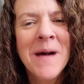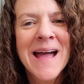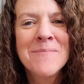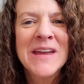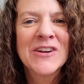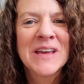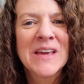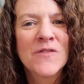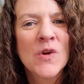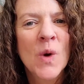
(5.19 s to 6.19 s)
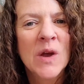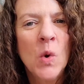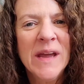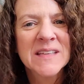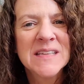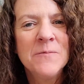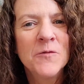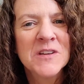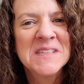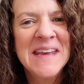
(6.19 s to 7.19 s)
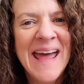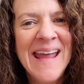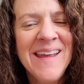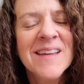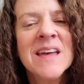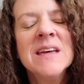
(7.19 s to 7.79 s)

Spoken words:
I'm here to give you a quick tip for today.